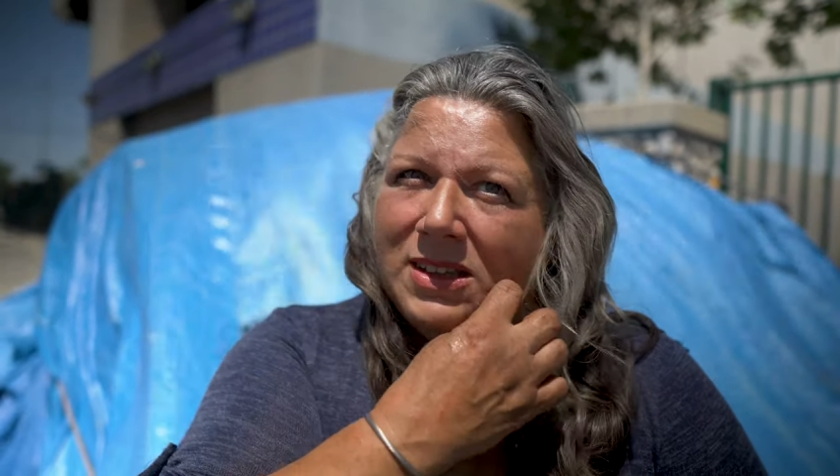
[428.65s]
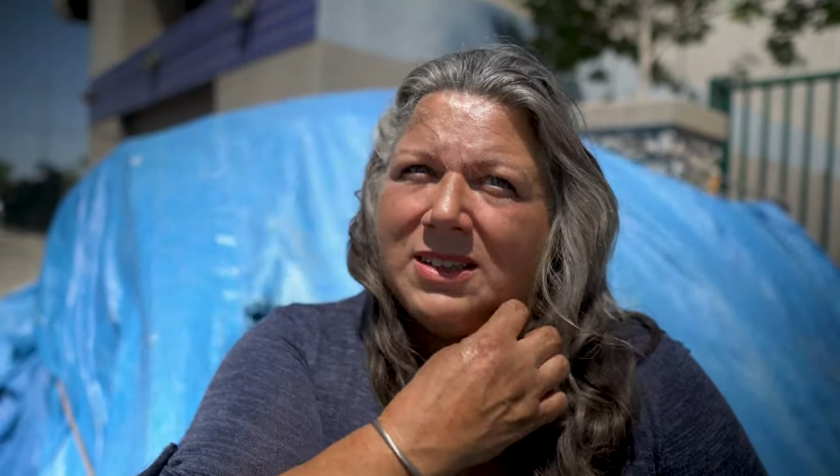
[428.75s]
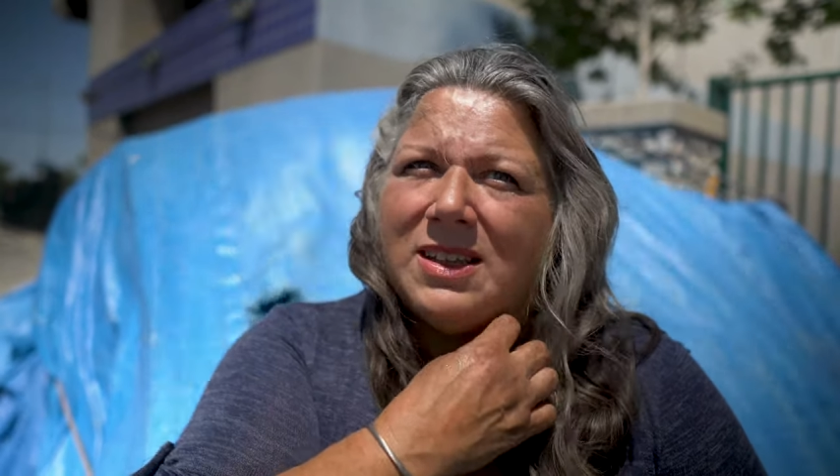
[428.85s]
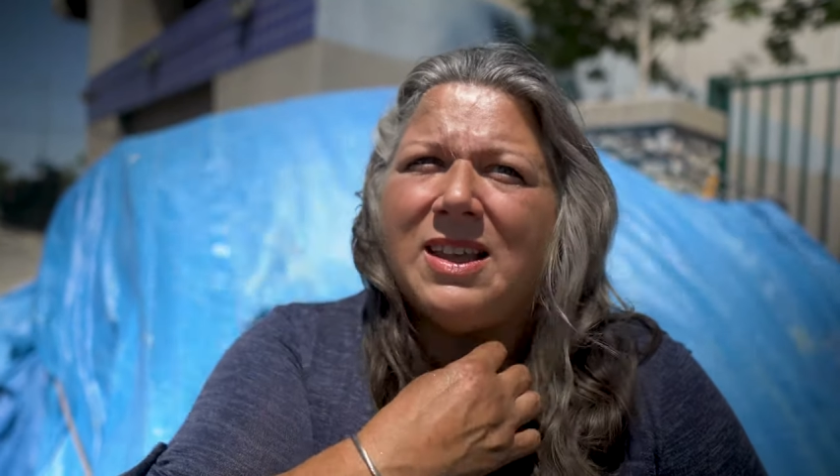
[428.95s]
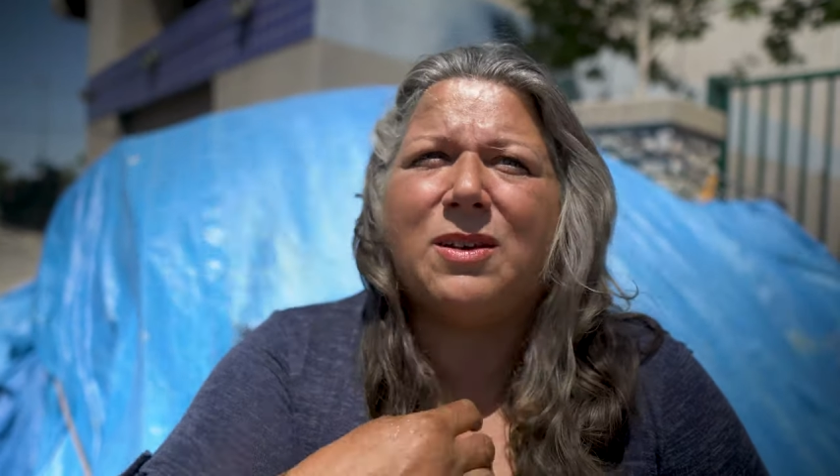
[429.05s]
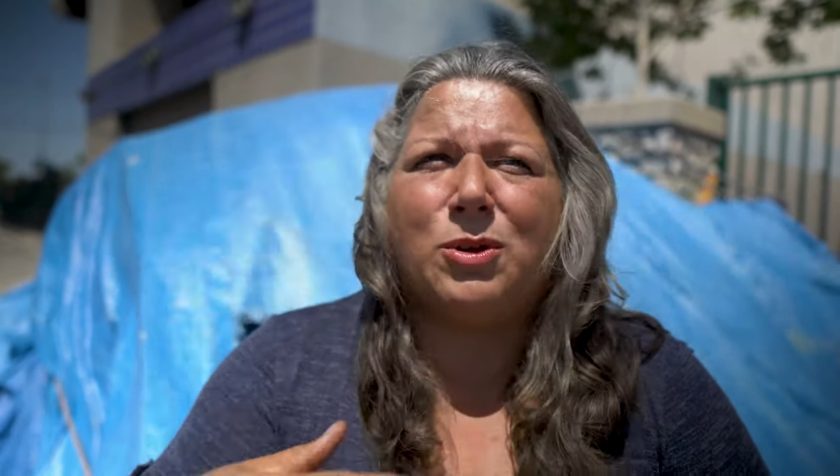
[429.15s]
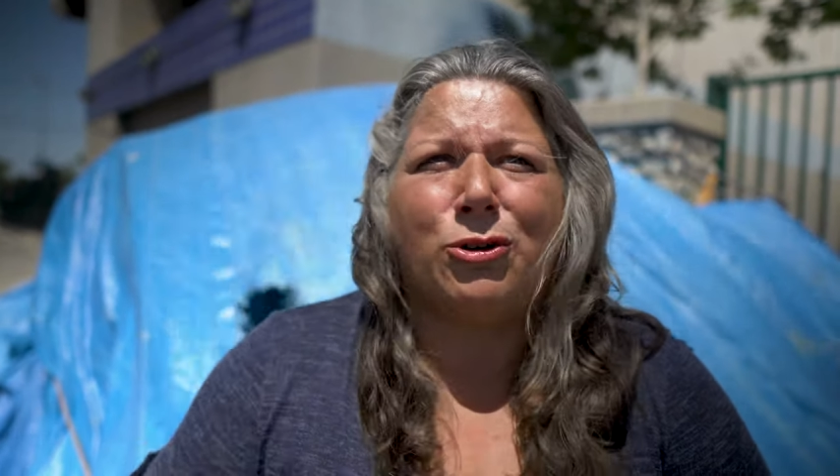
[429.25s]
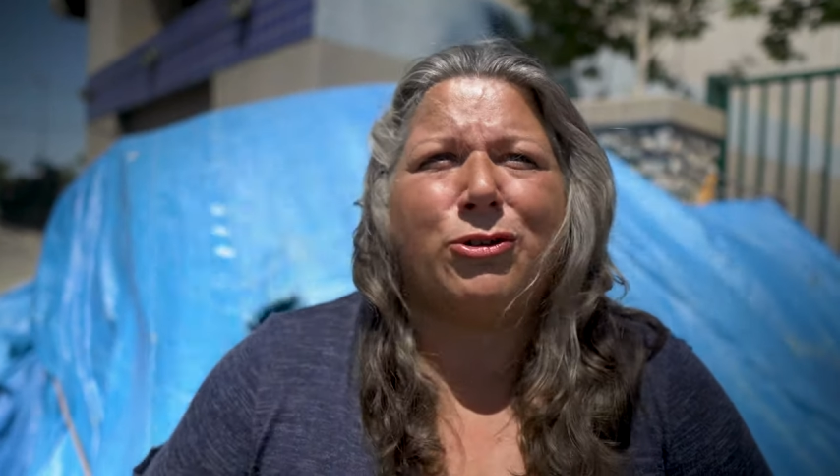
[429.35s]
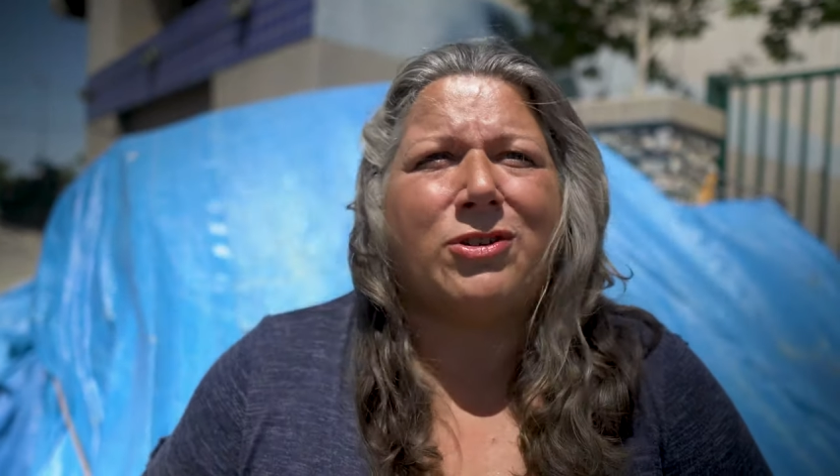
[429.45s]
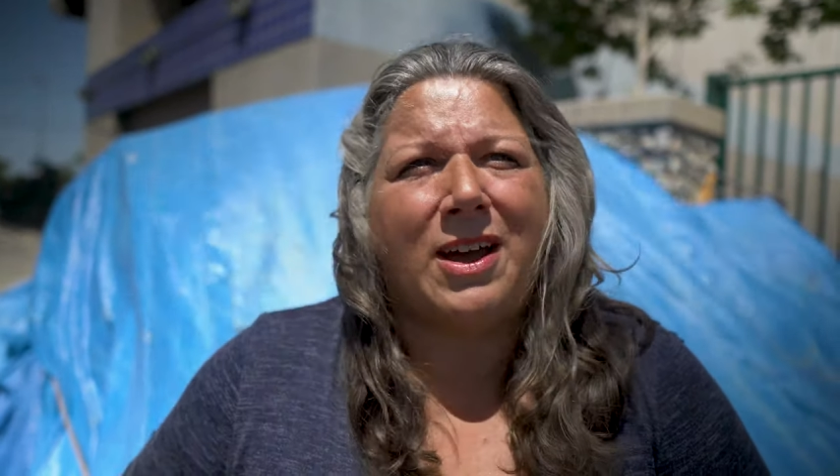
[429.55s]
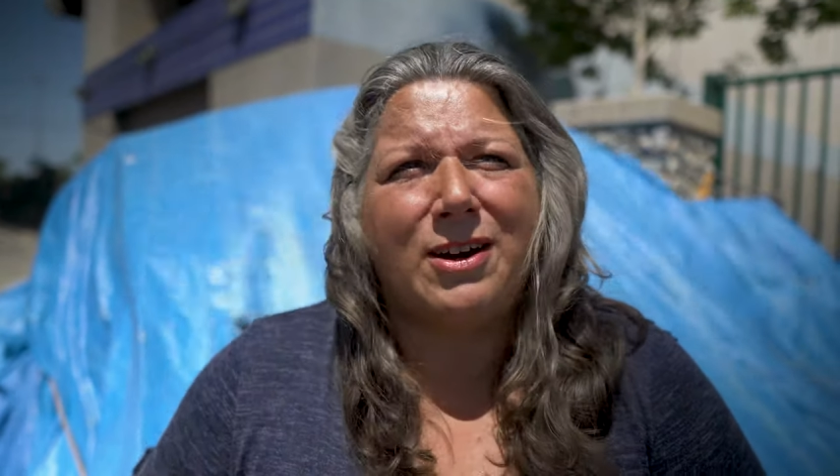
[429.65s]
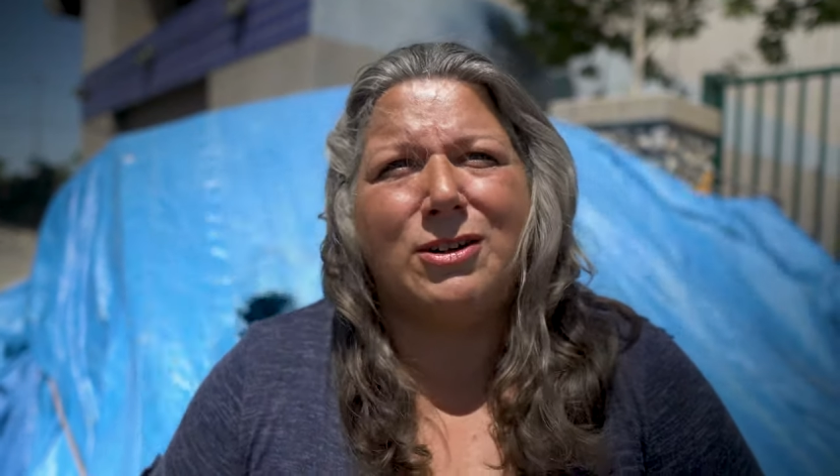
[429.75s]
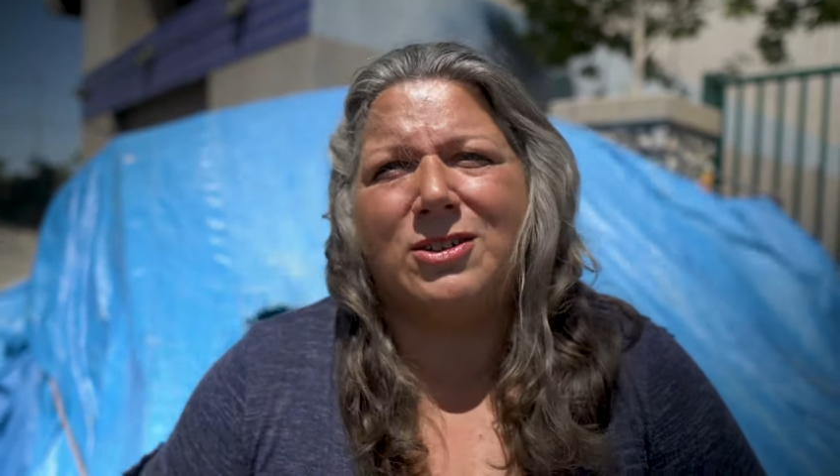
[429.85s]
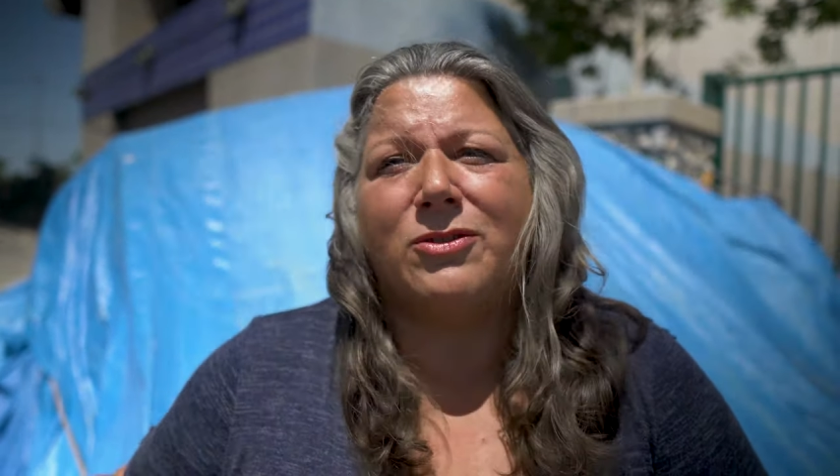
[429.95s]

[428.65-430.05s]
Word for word: things like that would hurt the tires.